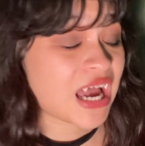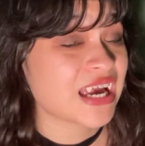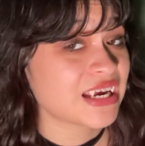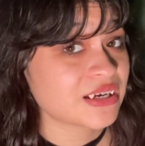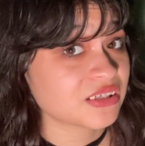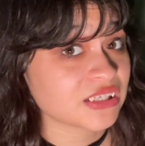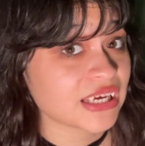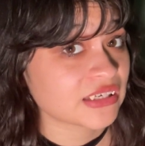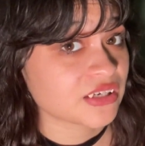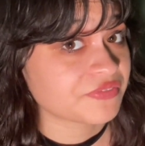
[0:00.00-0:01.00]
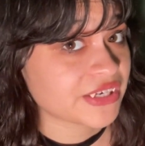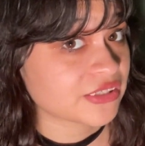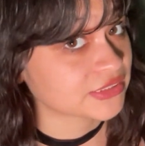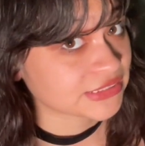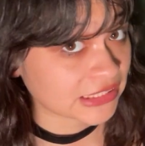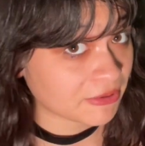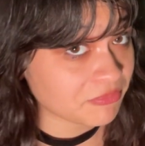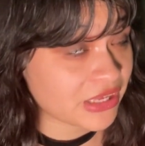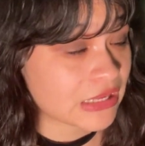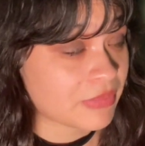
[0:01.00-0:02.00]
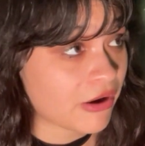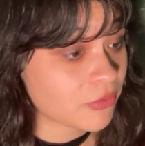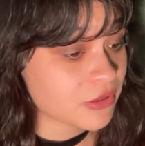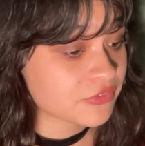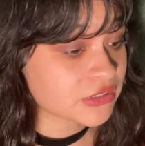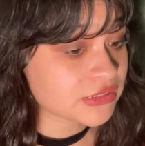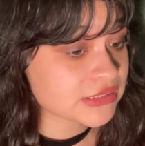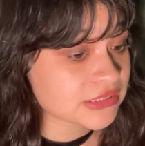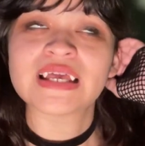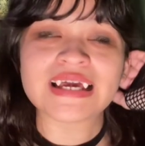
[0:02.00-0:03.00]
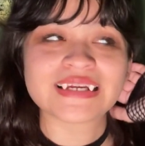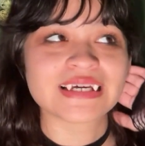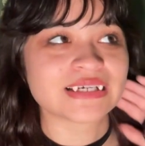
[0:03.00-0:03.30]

I liked Invader Zim and Powerpuff Girls and